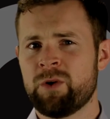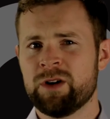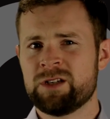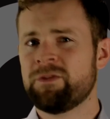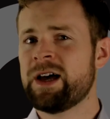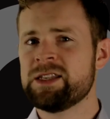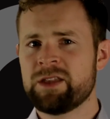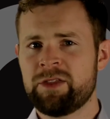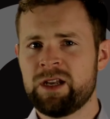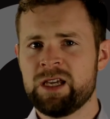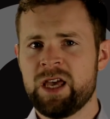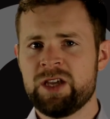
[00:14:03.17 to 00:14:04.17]
or device
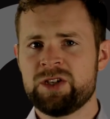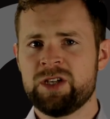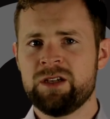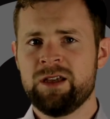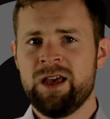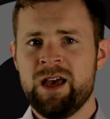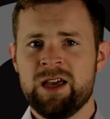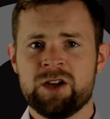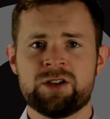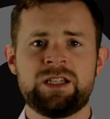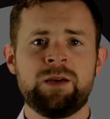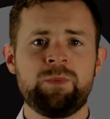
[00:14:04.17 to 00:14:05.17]
authentication,
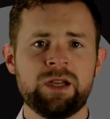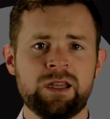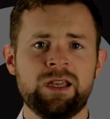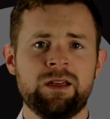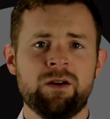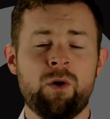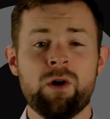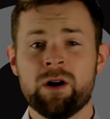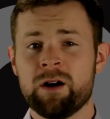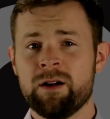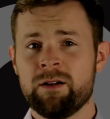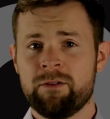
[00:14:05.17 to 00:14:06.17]
you're typically,
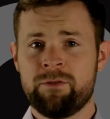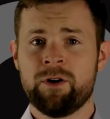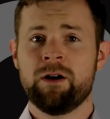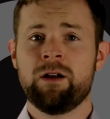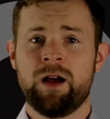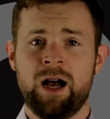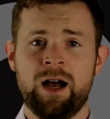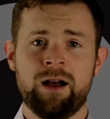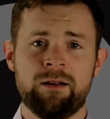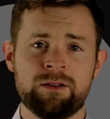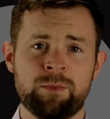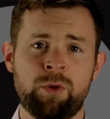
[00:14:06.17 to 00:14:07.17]
or for
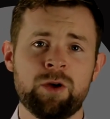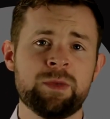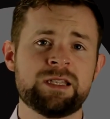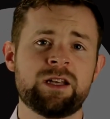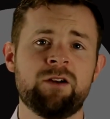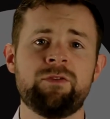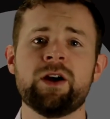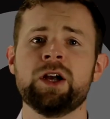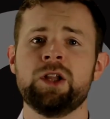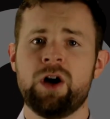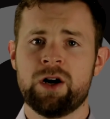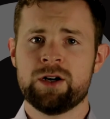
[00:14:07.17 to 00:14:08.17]
deployments that are
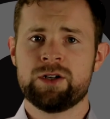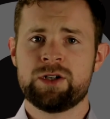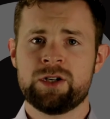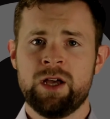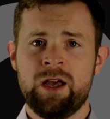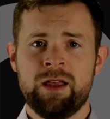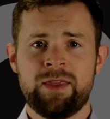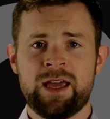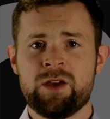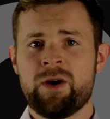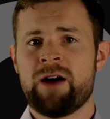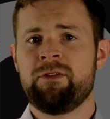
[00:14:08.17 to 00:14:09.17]
very large, that
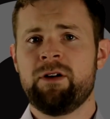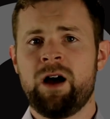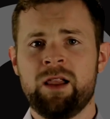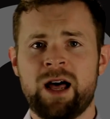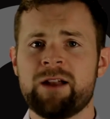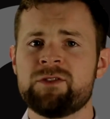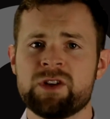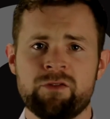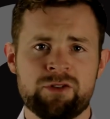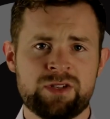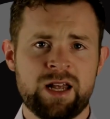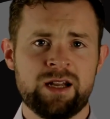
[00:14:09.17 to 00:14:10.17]
you have a lot of
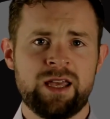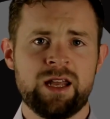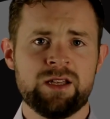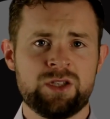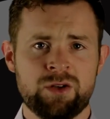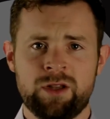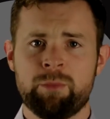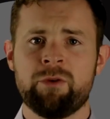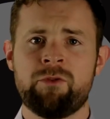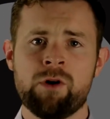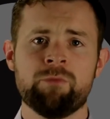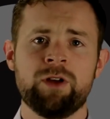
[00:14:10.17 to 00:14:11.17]
servers dedicated to and that
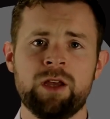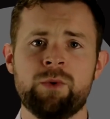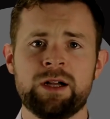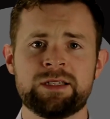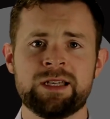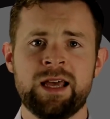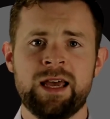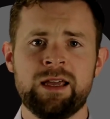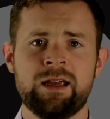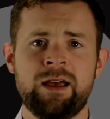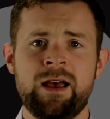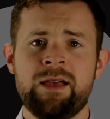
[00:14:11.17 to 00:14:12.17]
perform really well
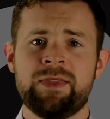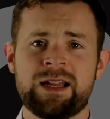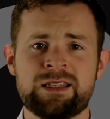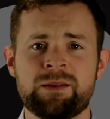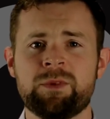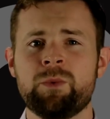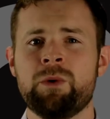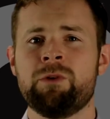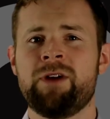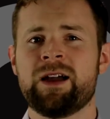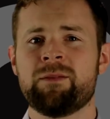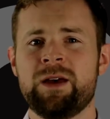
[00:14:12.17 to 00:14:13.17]
today, that's something we would
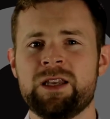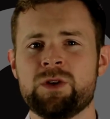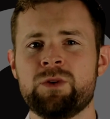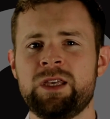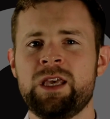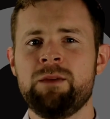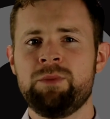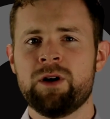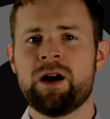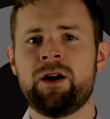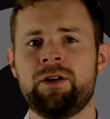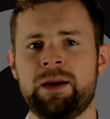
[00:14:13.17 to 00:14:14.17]
recommend you keep your
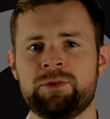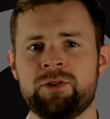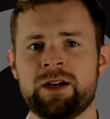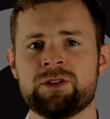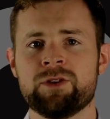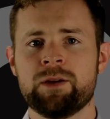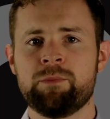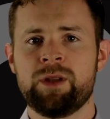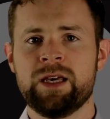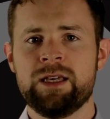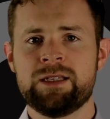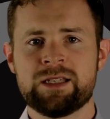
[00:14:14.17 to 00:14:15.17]
LDAP directory in
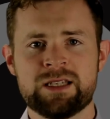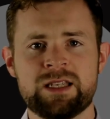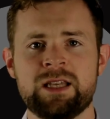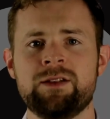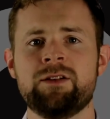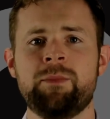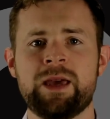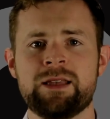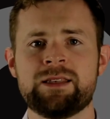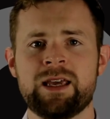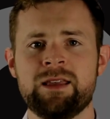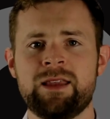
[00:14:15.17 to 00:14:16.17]
place, continue to
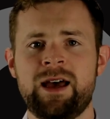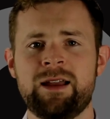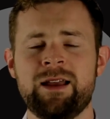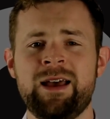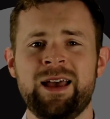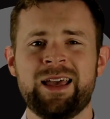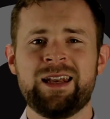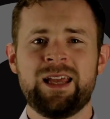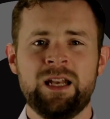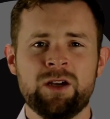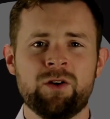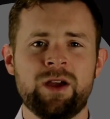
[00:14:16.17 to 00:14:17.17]
maintain that, and
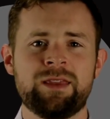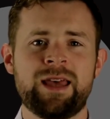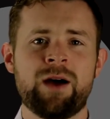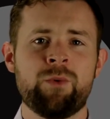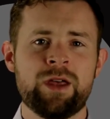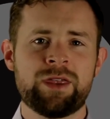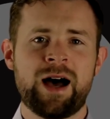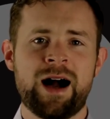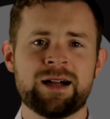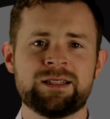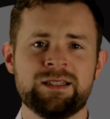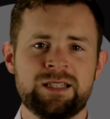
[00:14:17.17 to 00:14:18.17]
integrate that with
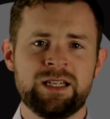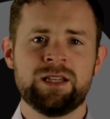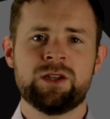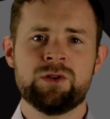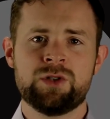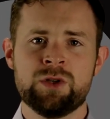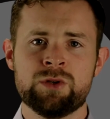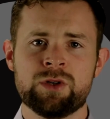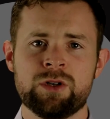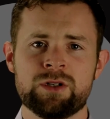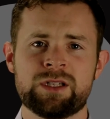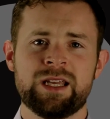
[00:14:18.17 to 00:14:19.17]
Okta to get those
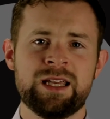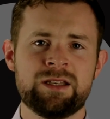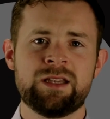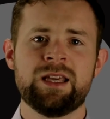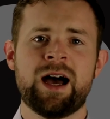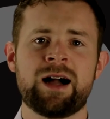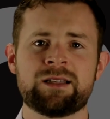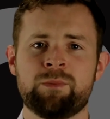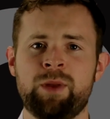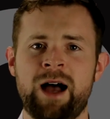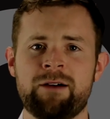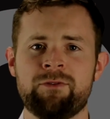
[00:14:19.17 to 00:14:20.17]
users into the Okta
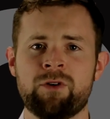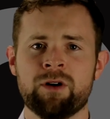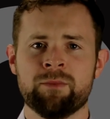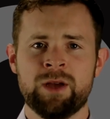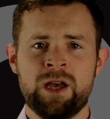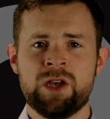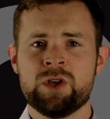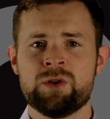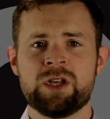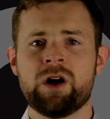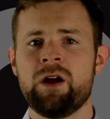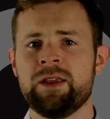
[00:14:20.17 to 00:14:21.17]
platform
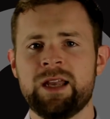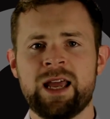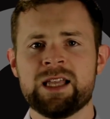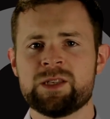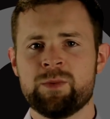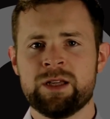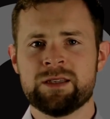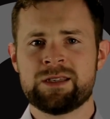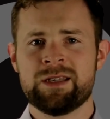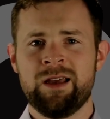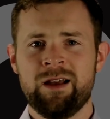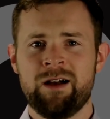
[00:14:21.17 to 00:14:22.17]
using all the
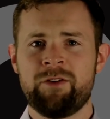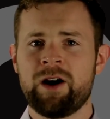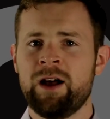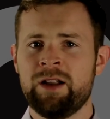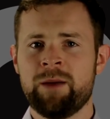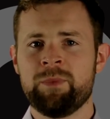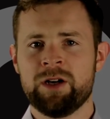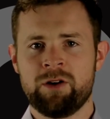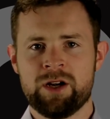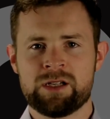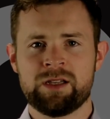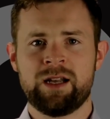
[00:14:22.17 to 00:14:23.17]
enhancements of our LDAP
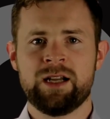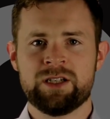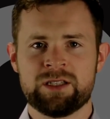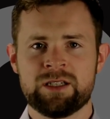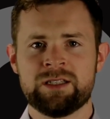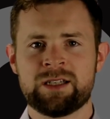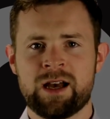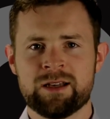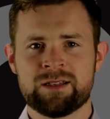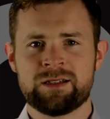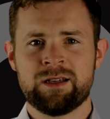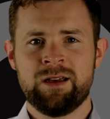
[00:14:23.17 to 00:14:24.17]
integration that I just
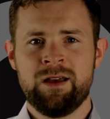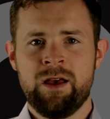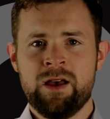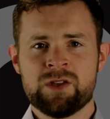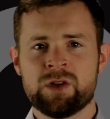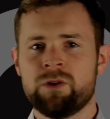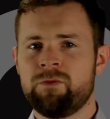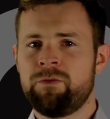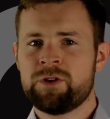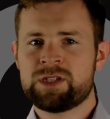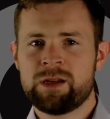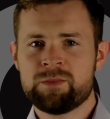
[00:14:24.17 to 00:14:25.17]
discussed. So
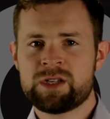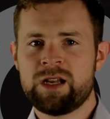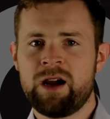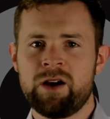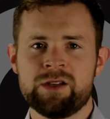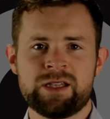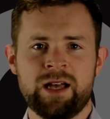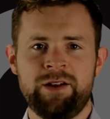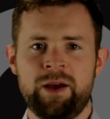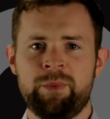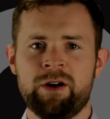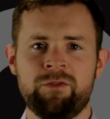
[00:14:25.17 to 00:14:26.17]
for some scenarios, the
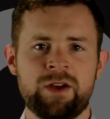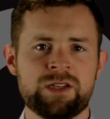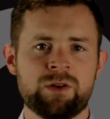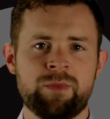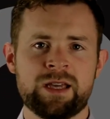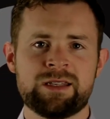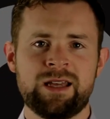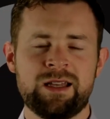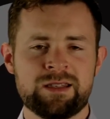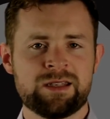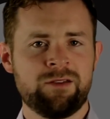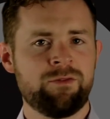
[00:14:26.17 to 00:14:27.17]
LDAP interface will make
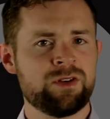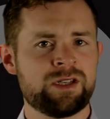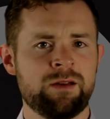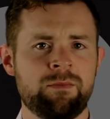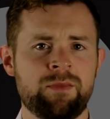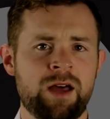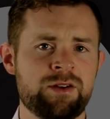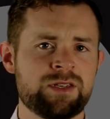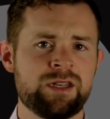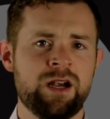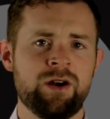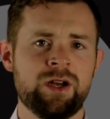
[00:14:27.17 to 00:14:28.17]
sense, and for some other
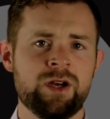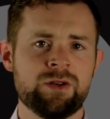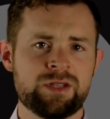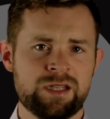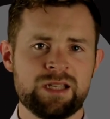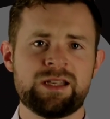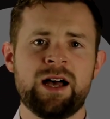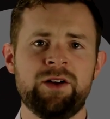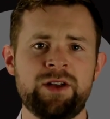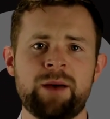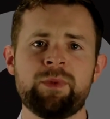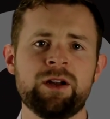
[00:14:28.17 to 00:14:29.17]
scenarios, this
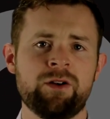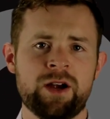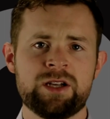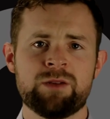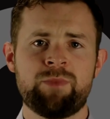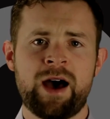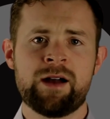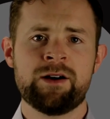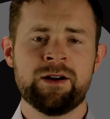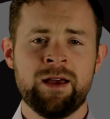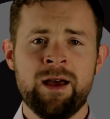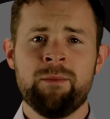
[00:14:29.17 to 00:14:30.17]
LDAP integration
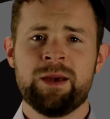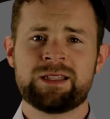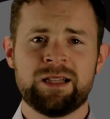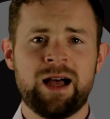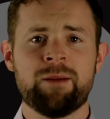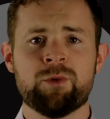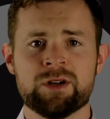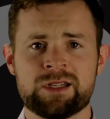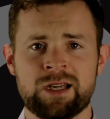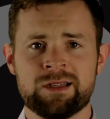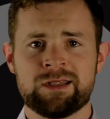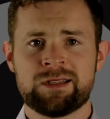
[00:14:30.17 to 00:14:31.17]
pattern makes a lot more
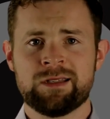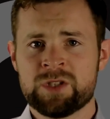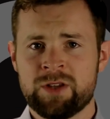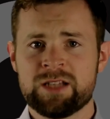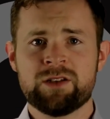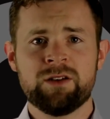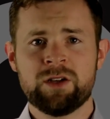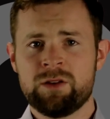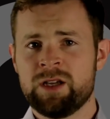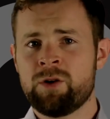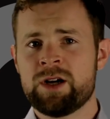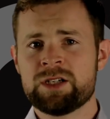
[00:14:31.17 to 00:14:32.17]
sense. So that's all
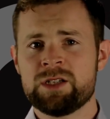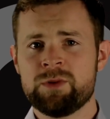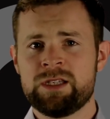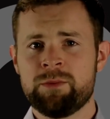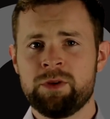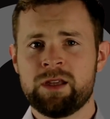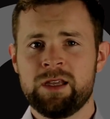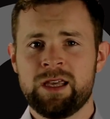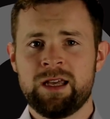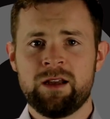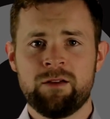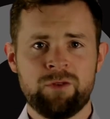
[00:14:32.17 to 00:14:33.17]
the questions we typically
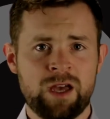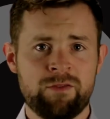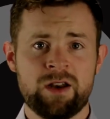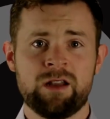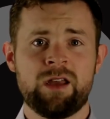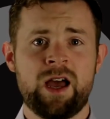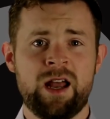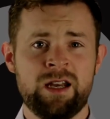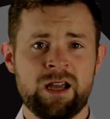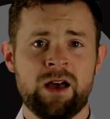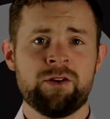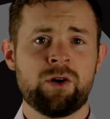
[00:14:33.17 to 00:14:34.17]
get. If you have
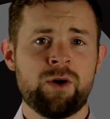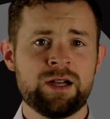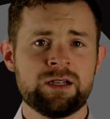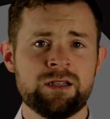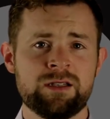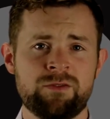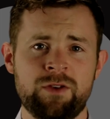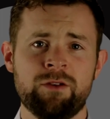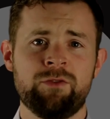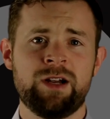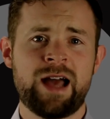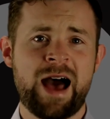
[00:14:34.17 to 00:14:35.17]
any other questions, feel
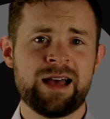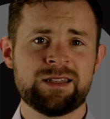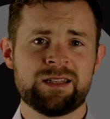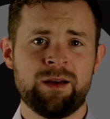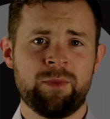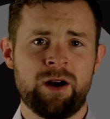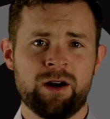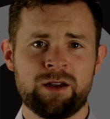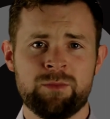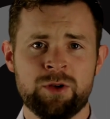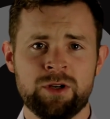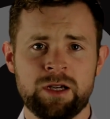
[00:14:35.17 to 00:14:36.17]
free to ask them on our
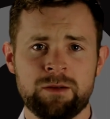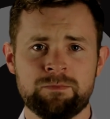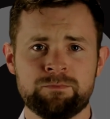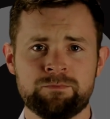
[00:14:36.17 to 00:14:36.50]
community.